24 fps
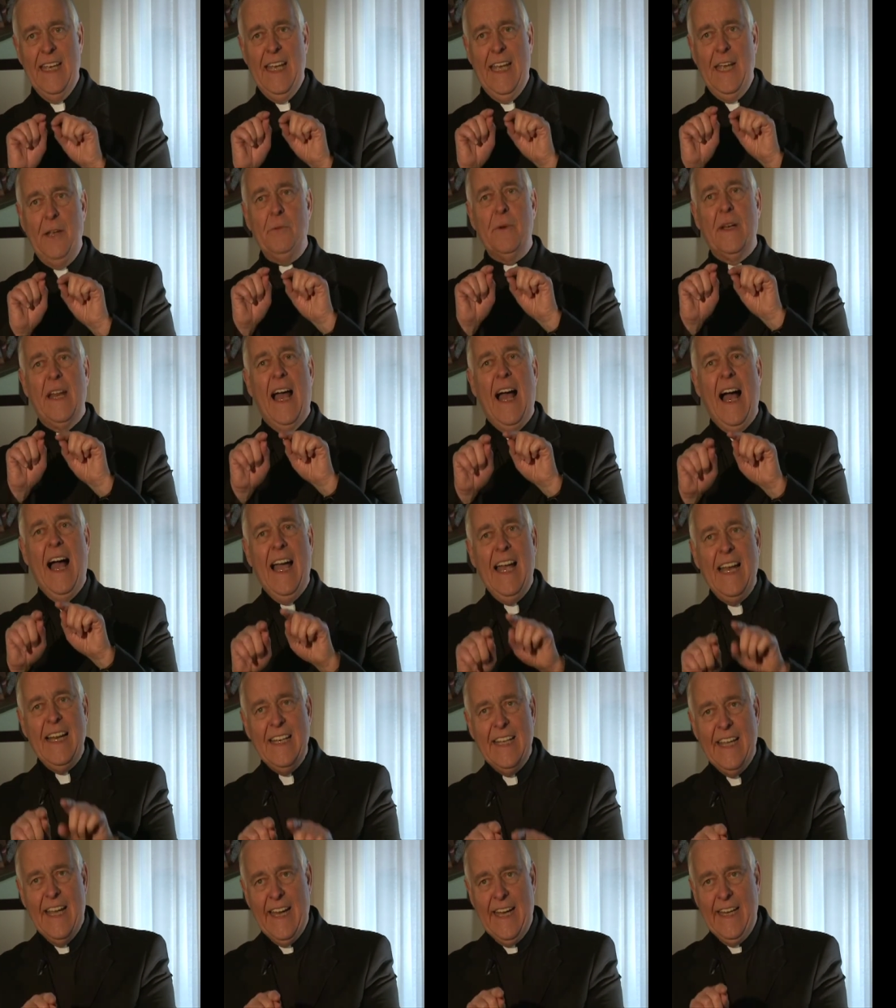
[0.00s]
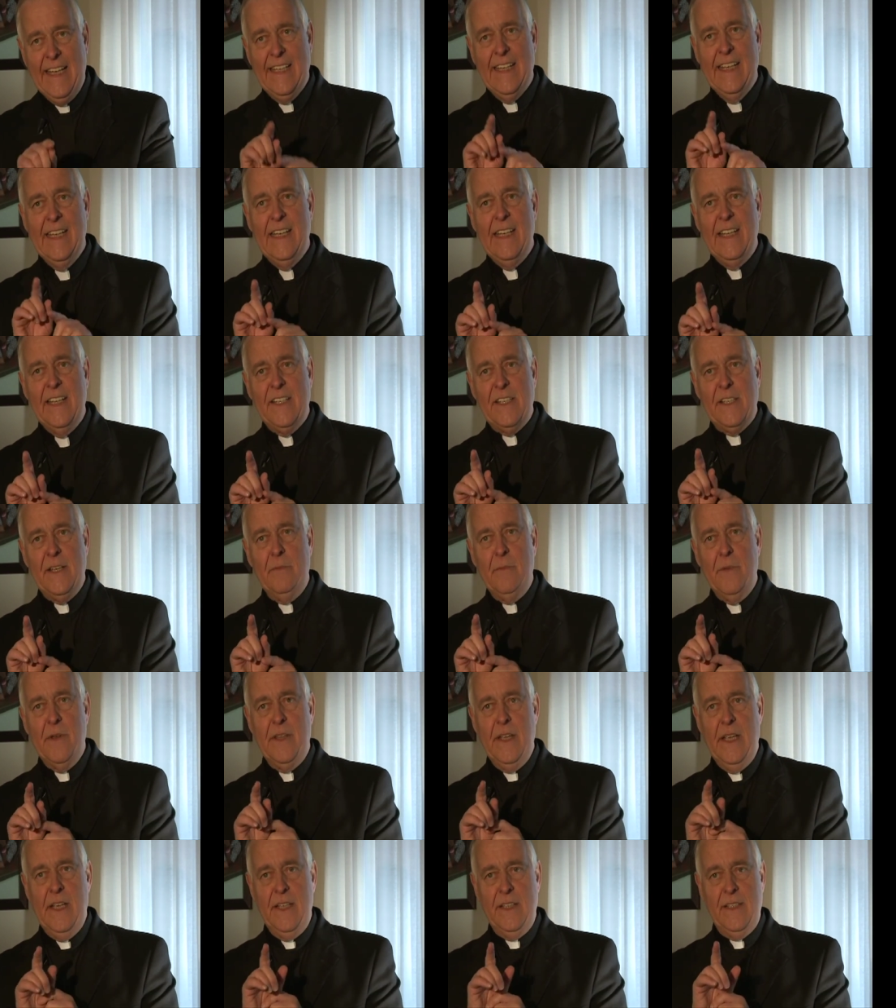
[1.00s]
he would highlight some
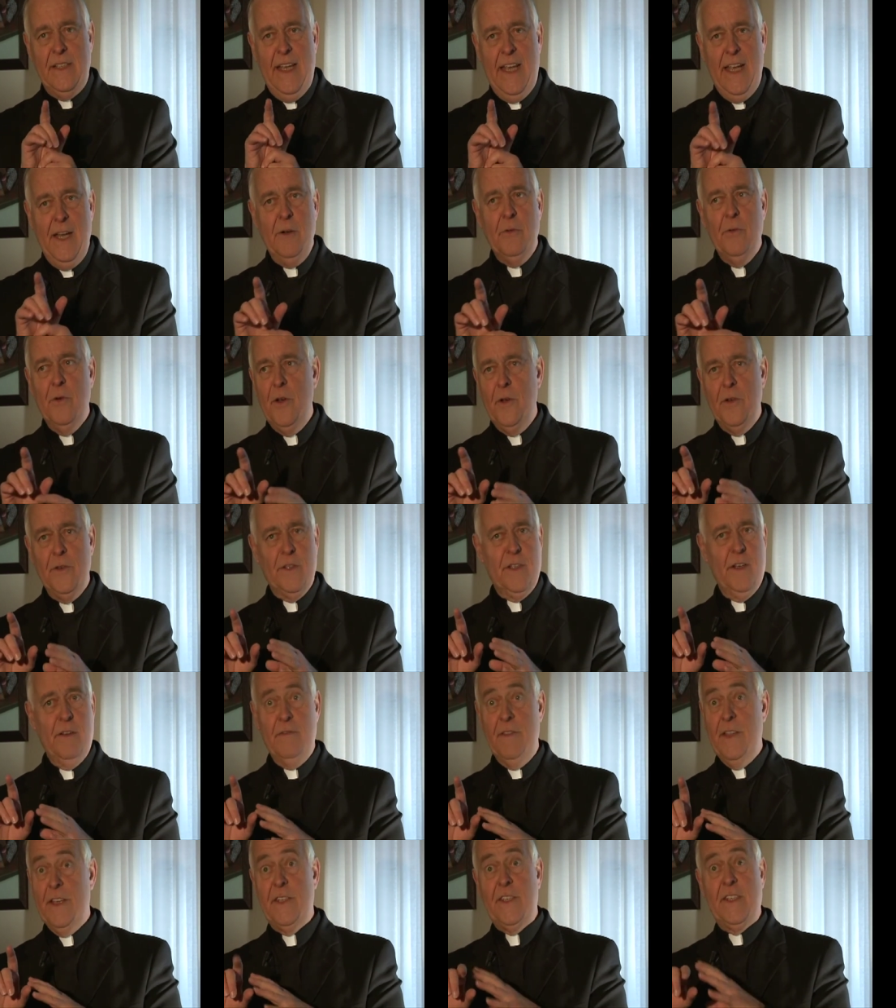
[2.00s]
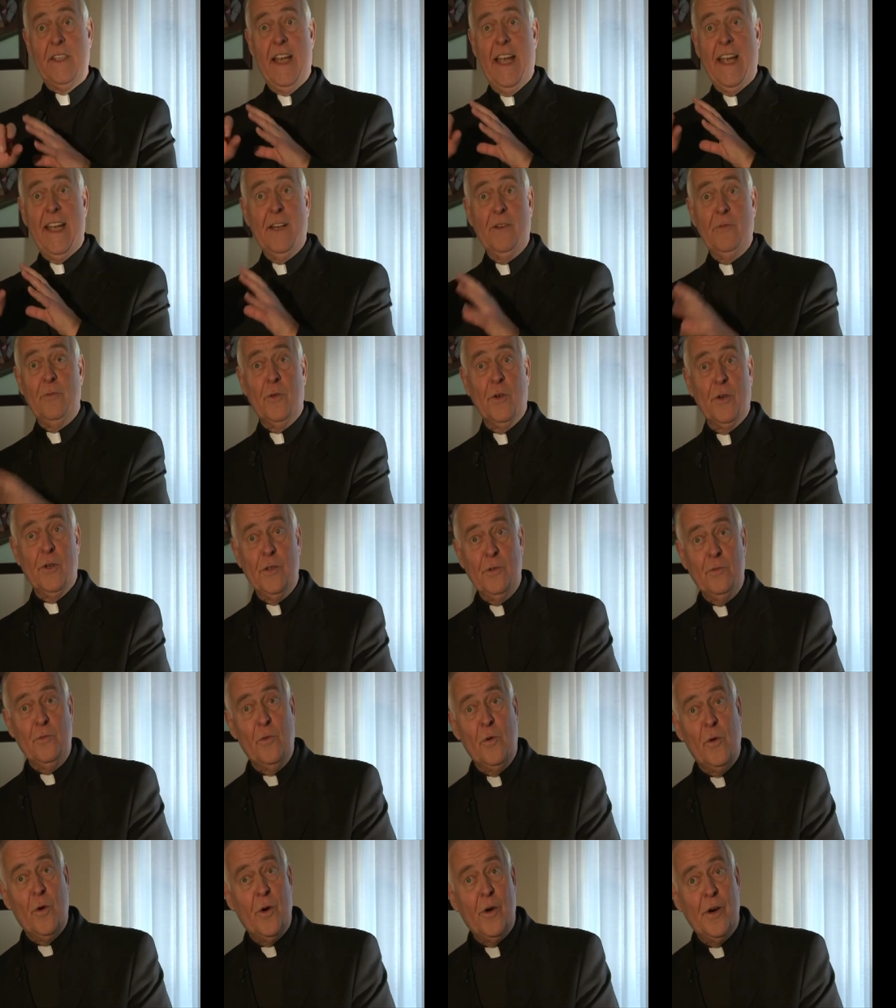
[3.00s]
of these heroes of the Second
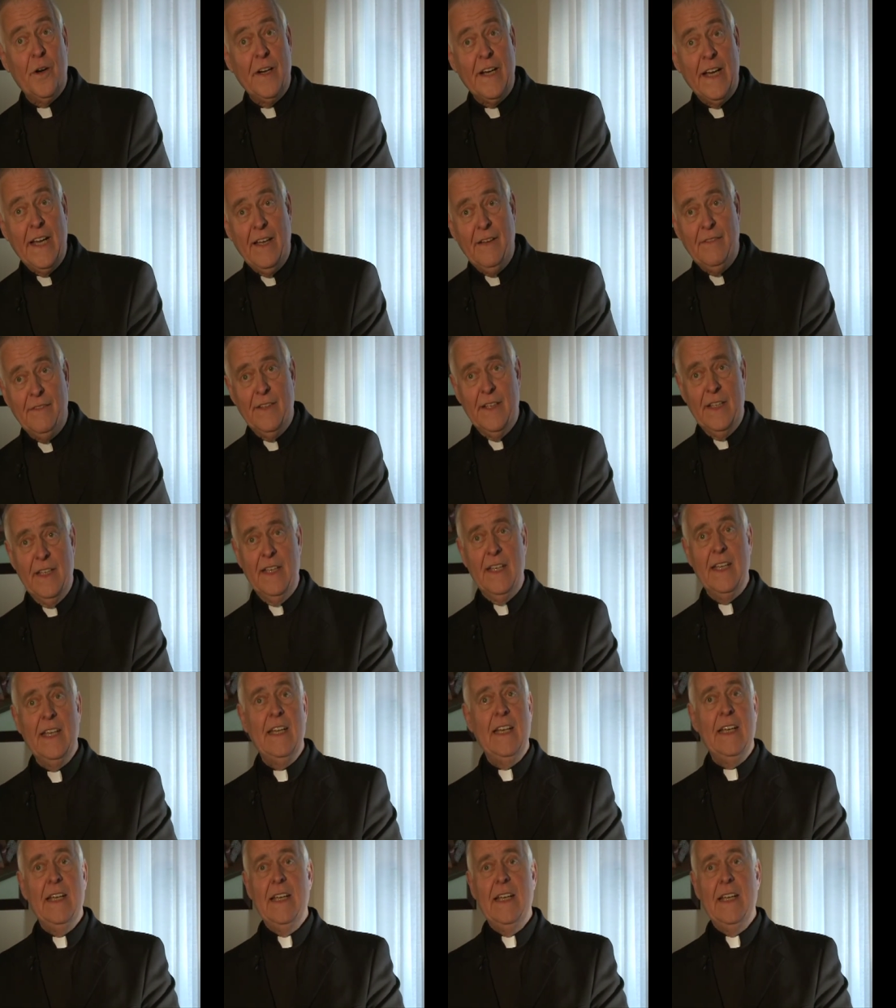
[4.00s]
World War even,